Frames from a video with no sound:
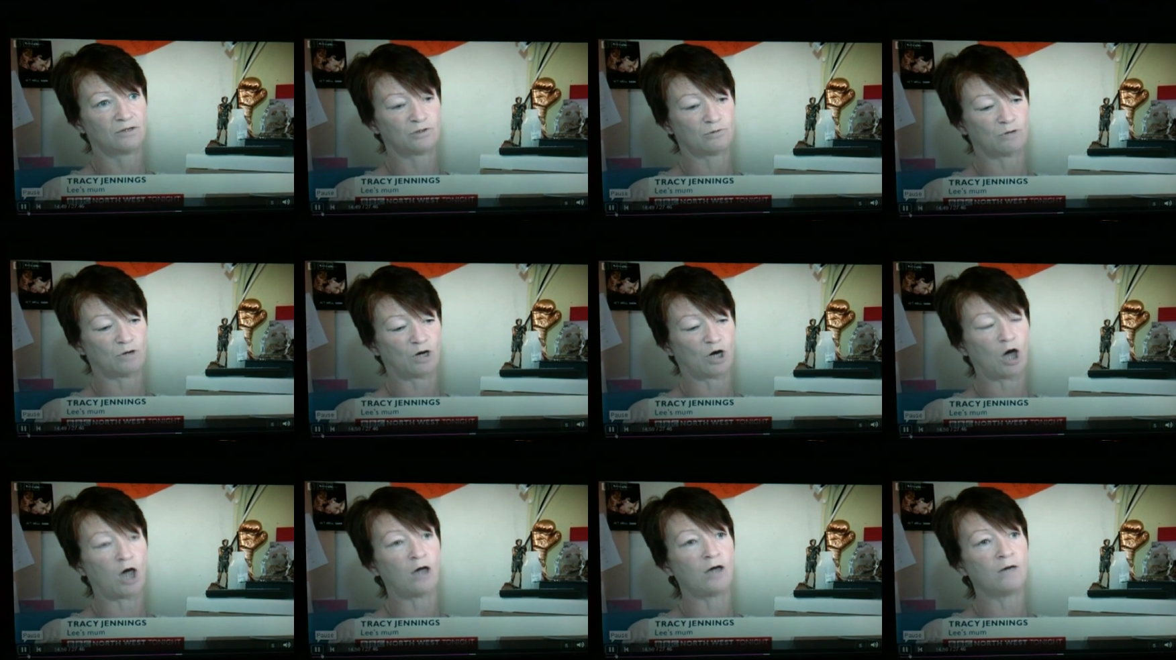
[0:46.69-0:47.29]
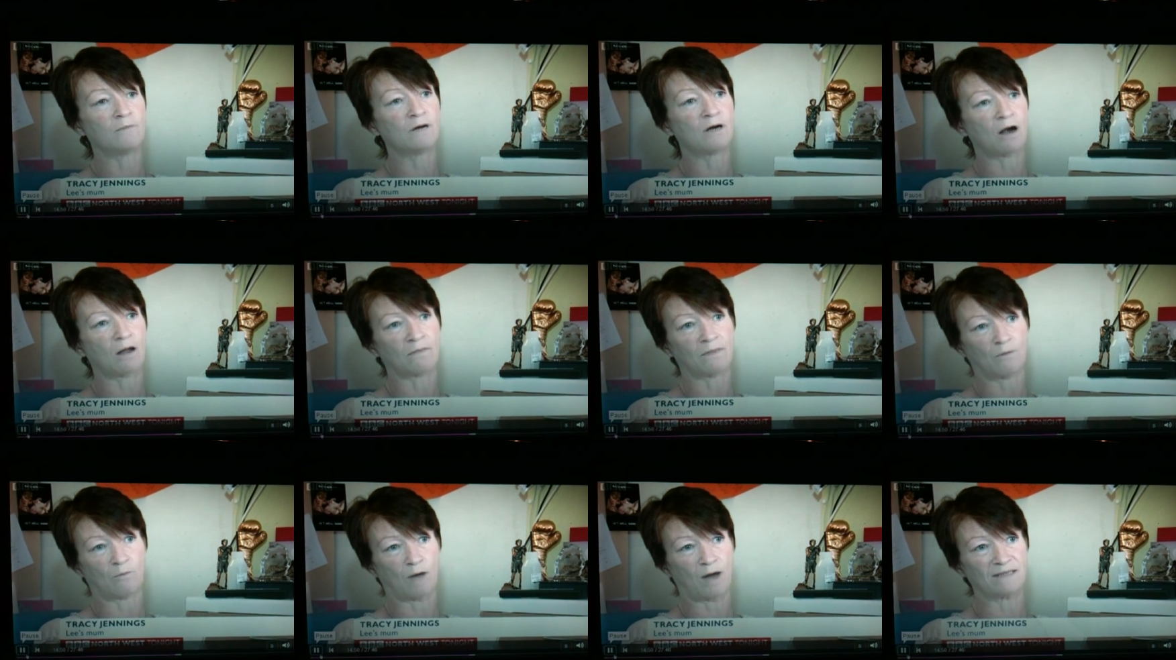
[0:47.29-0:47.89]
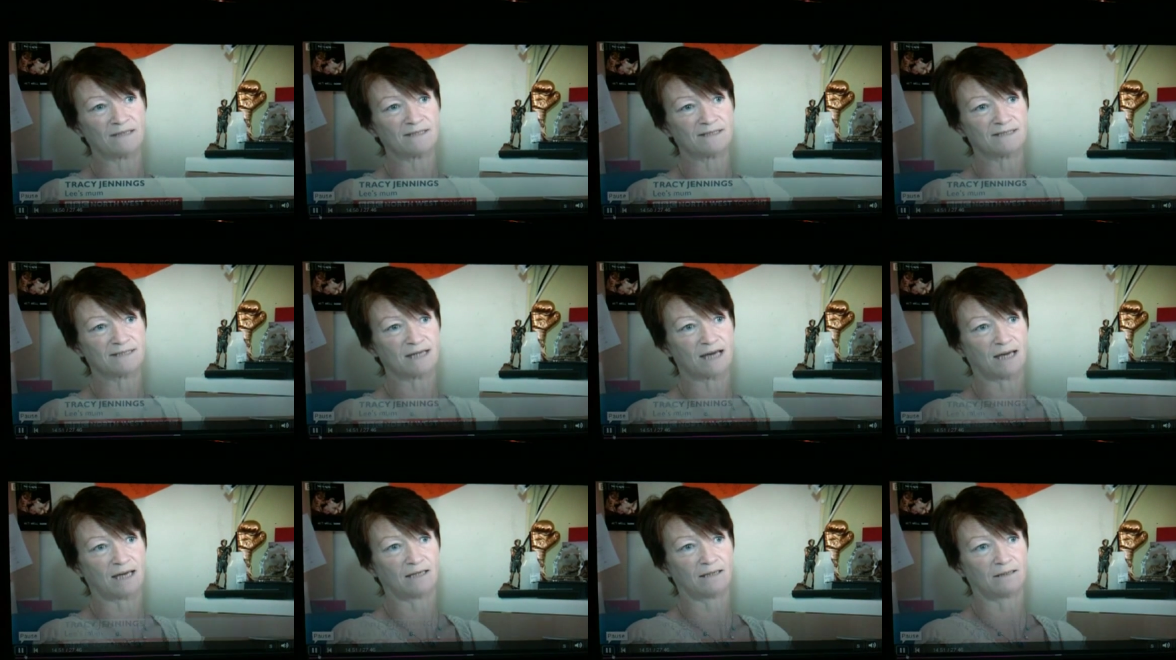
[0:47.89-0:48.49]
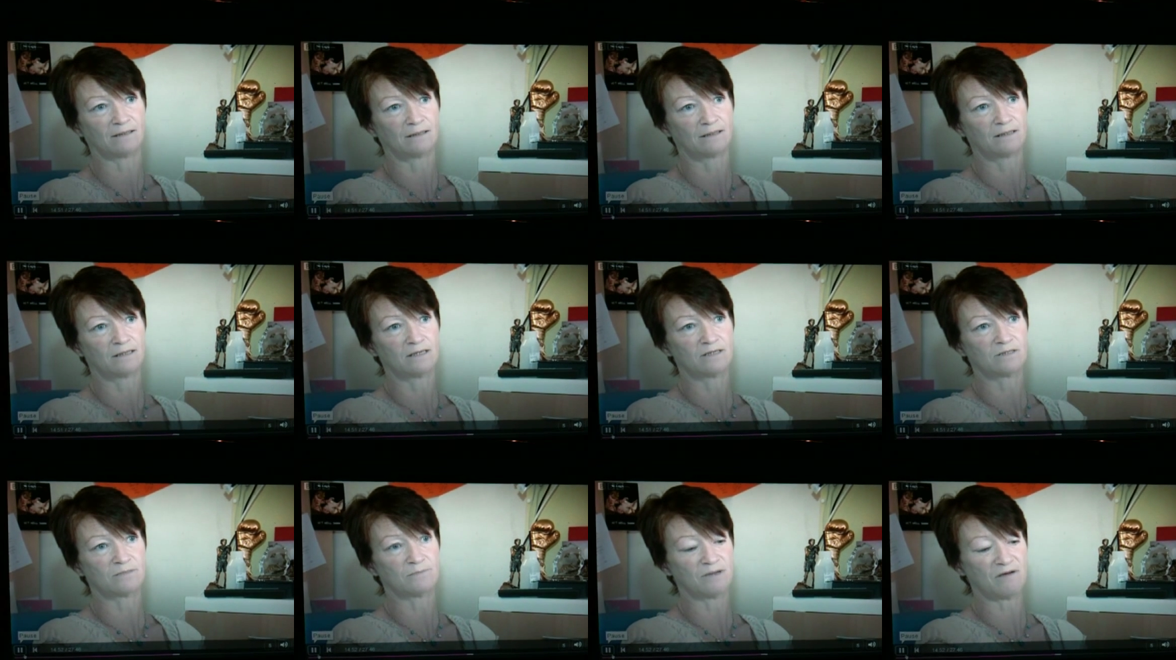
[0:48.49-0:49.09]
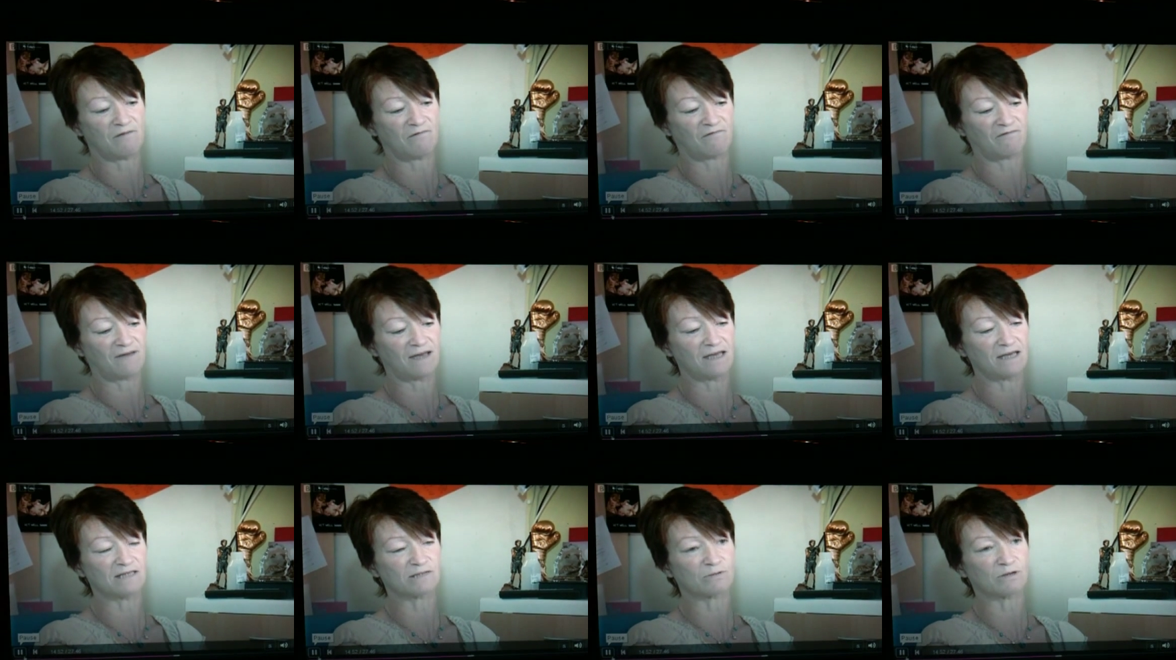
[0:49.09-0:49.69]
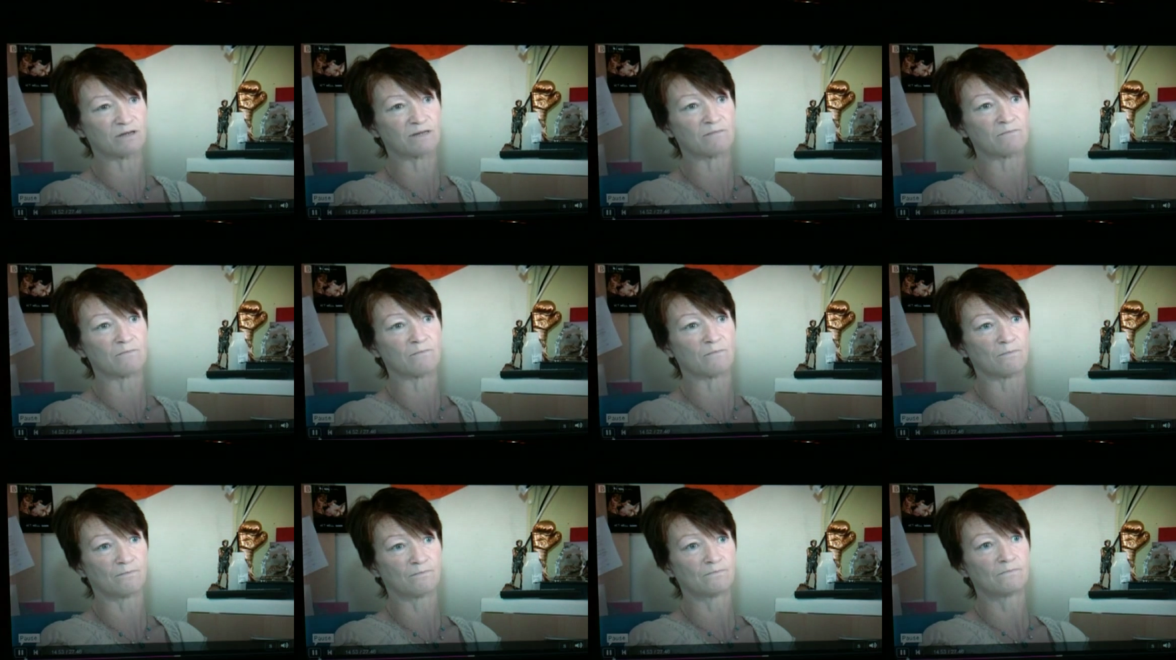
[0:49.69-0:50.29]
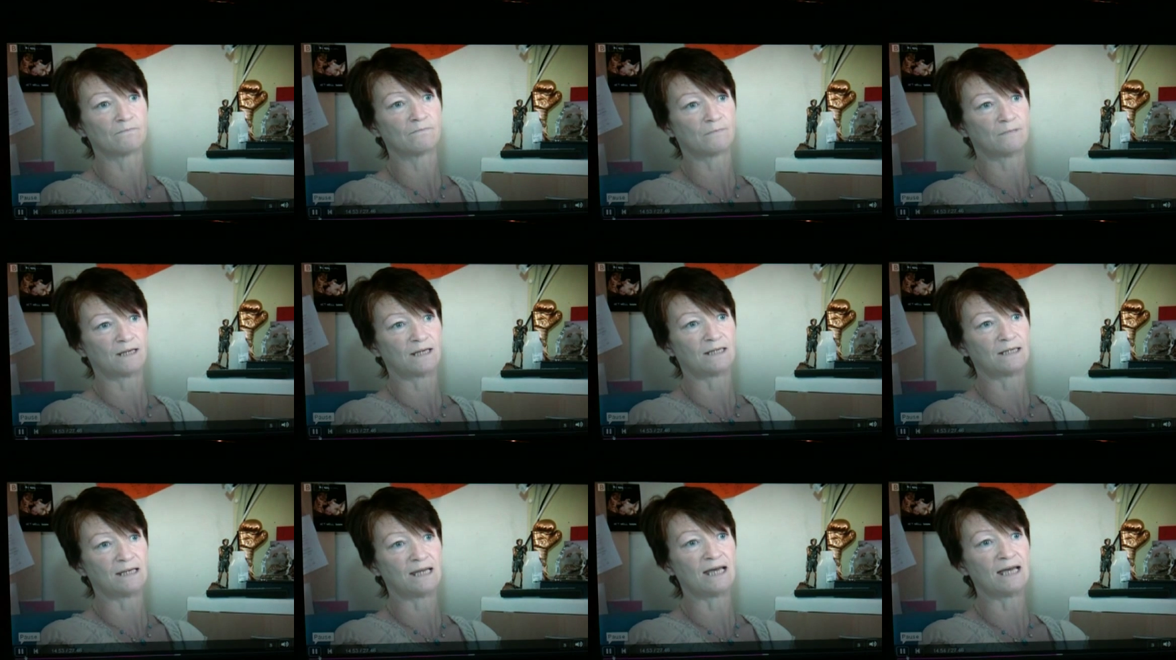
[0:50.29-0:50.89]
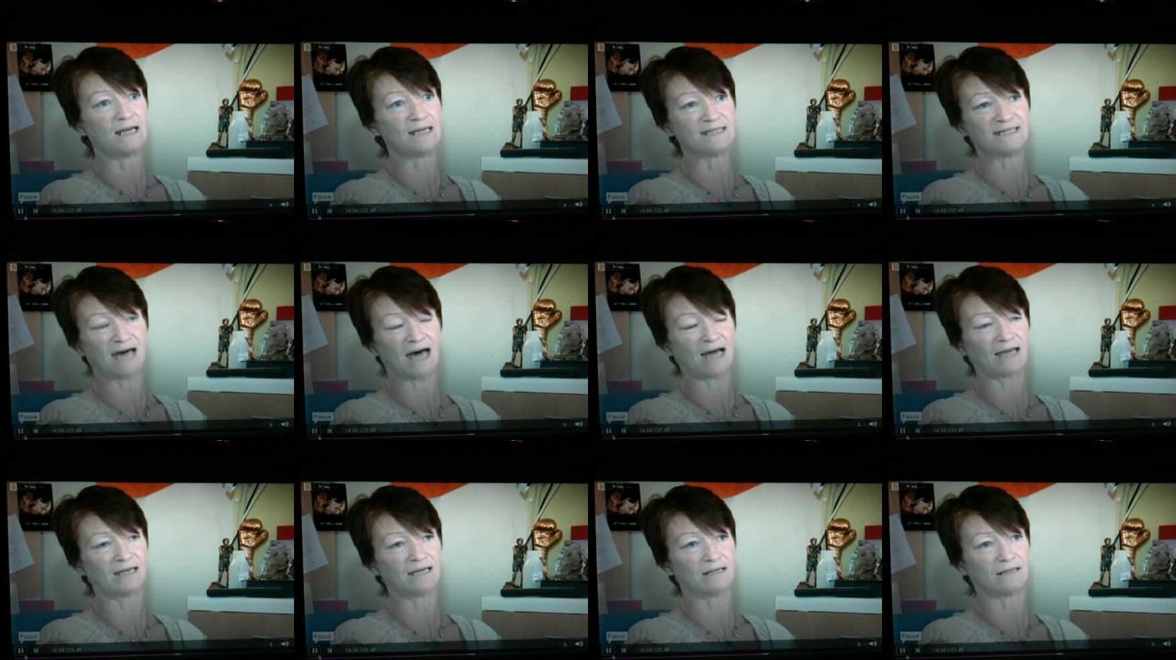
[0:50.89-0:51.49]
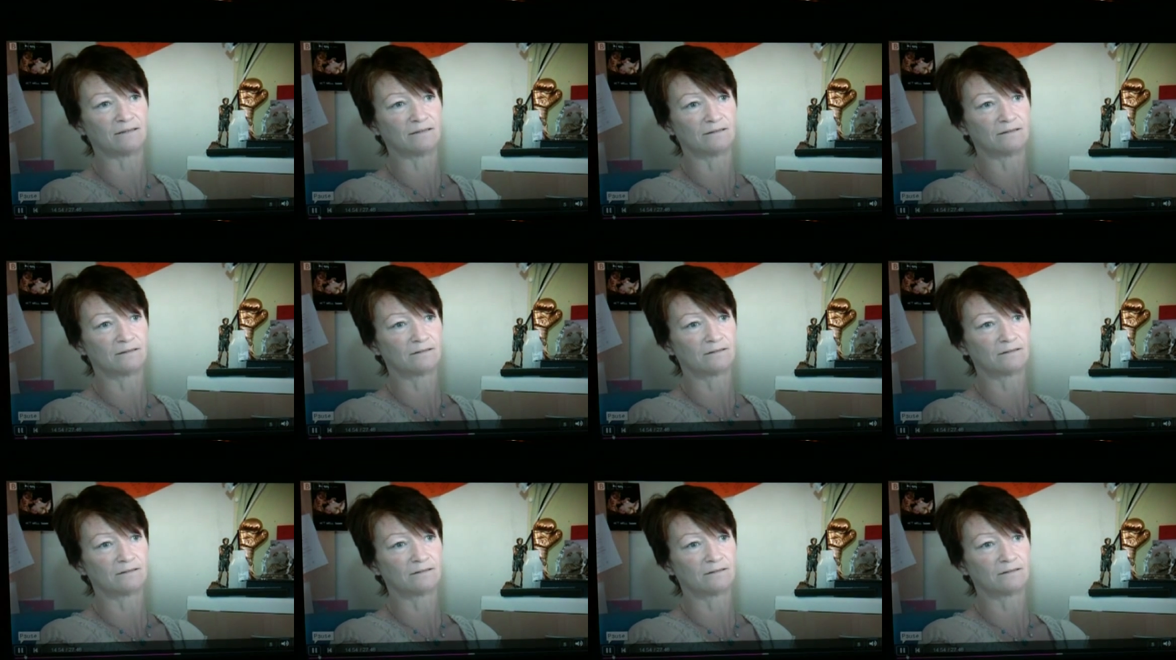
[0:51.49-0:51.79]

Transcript: to a coma on the Wednesday to being faced with him nearly dying.